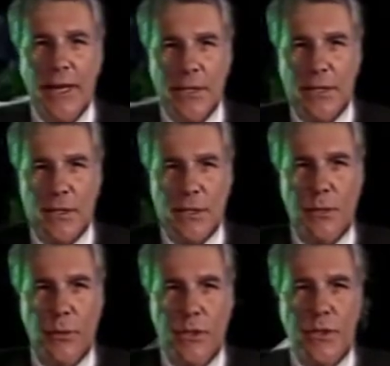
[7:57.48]

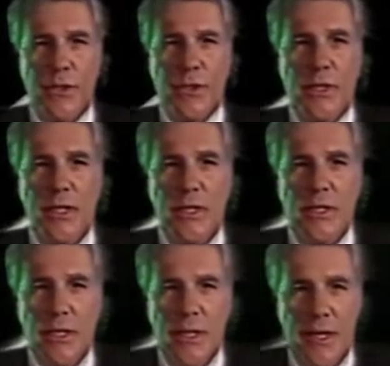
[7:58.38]
system, which is
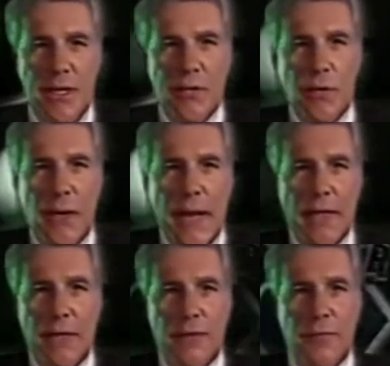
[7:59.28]
CD
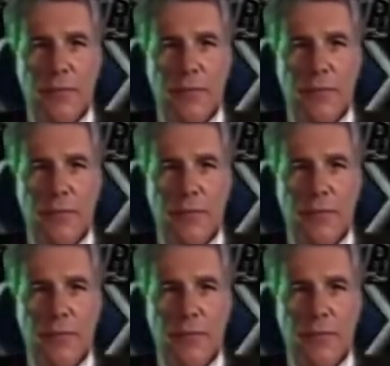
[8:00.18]
interactive,